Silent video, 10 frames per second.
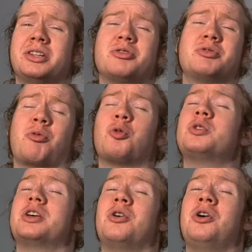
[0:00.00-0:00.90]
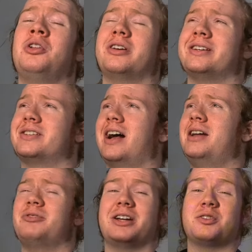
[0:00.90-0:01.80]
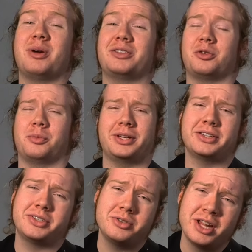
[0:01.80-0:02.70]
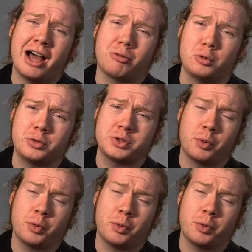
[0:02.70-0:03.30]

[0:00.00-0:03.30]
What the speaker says: there's rules at all is kind of detrimental, because there's not rules.